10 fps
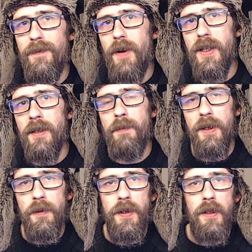find a
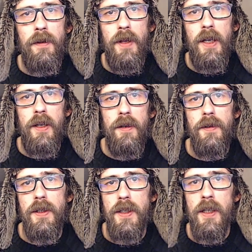build that you think
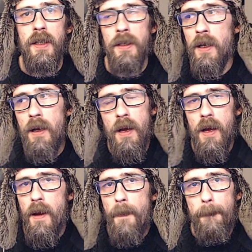uses it,
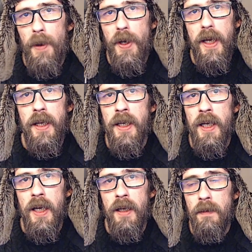put it in
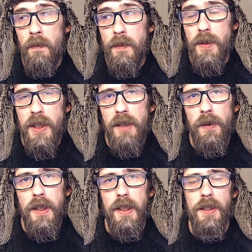here, see
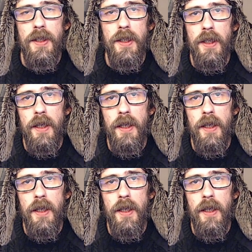what it does to the